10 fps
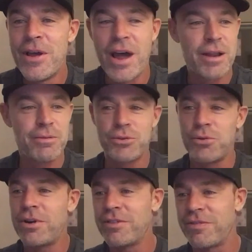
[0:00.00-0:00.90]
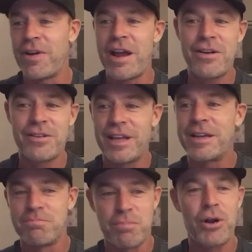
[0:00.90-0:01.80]
and he was going around the fire
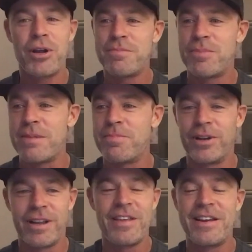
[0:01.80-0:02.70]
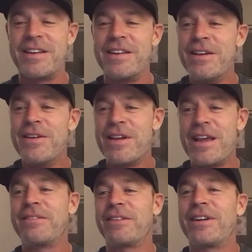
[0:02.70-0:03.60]
like burning people, and then
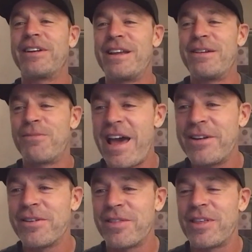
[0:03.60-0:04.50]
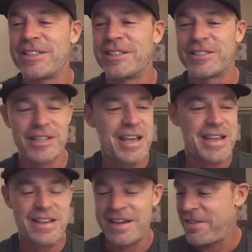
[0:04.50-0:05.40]
he ran out of things to
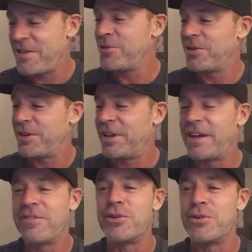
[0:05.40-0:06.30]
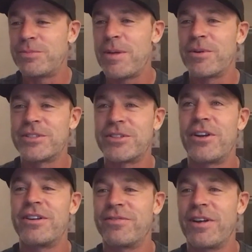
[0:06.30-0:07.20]
say, and then, you know, you'll have a newspaper
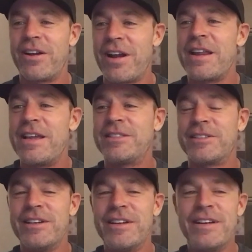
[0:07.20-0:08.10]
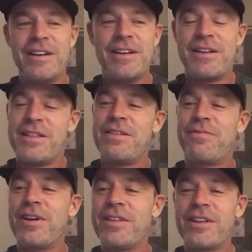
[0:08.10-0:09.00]
start your fire, and he's, the
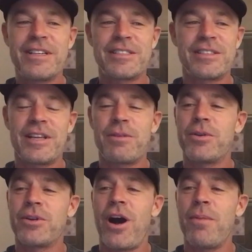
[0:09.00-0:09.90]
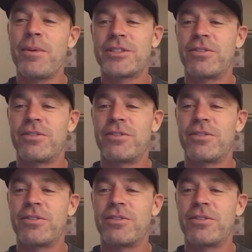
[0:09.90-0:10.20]
funny thing is, like, when comics